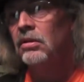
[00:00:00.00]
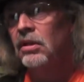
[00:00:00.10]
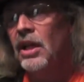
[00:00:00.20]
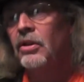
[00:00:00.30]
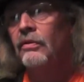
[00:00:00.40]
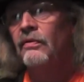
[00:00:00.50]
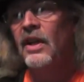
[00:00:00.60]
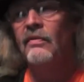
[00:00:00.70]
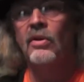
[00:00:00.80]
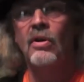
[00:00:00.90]
like your
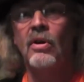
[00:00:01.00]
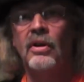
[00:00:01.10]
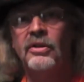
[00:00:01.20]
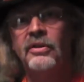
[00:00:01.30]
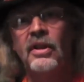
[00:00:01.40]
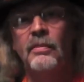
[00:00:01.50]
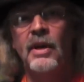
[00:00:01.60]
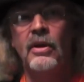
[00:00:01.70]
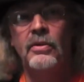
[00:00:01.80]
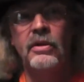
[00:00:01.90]
favorite artist. Think
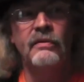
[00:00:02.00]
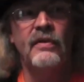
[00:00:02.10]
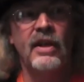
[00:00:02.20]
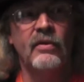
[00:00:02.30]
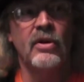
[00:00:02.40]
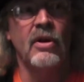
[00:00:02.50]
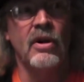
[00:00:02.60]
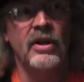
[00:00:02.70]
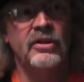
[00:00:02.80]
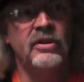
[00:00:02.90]
about who your favorite
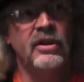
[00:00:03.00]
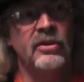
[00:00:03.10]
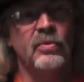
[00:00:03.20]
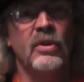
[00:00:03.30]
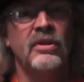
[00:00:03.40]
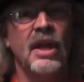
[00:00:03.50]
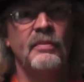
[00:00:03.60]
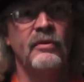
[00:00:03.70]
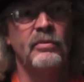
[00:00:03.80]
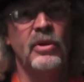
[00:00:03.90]
artist is. What
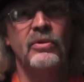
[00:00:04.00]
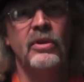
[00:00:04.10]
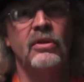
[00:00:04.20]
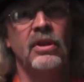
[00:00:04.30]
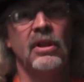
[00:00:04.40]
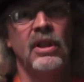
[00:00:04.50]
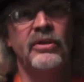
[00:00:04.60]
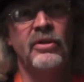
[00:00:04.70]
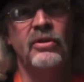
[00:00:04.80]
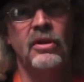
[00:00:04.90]
type of music do you
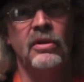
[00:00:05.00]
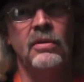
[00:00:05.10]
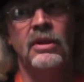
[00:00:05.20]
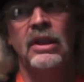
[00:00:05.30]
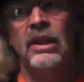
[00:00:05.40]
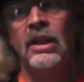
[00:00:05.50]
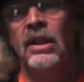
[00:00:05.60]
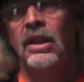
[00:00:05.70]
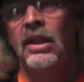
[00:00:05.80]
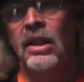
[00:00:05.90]
listen to?
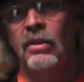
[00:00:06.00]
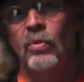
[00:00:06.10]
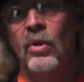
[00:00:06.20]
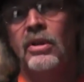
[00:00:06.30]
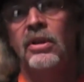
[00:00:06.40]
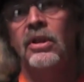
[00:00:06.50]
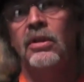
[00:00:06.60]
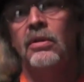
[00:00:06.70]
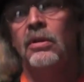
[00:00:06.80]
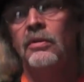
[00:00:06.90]
and what do
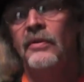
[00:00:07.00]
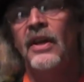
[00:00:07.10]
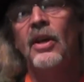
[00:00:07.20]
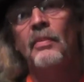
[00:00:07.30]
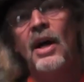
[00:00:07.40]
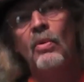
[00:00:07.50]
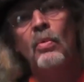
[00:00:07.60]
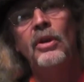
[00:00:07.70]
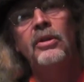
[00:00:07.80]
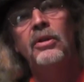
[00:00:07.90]
you think about
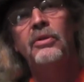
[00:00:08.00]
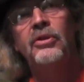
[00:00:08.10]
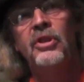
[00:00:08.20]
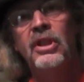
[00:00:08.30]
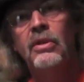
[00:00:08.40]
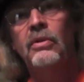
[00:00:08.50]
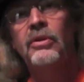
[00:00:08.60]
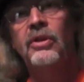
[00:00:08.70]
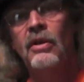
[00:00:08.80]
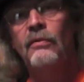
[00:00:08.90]
what you see
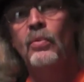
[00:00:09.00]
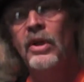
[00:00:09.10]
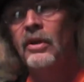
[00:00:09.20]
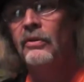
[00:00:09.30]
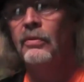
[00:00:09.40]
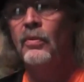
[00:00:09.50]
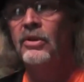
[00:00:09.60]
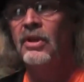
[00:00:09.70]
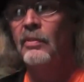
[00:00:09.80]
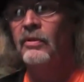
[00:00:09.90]
yourself with
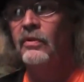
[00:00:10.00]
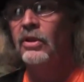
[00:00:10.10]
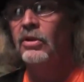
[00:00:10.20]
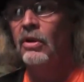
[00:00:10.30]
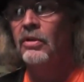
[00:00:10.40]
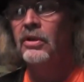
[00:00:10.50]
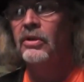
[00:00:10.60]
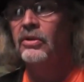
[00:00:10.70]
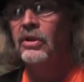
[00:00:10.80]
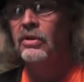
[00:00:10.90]
what type of guitar do you
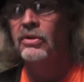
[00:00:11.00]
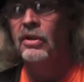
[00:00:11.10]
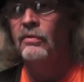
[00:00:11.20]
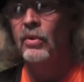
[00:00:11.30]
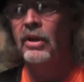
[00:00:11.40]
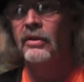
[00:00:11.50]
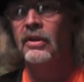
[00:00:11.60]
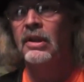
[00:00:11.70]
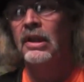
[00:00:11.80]
see yourself with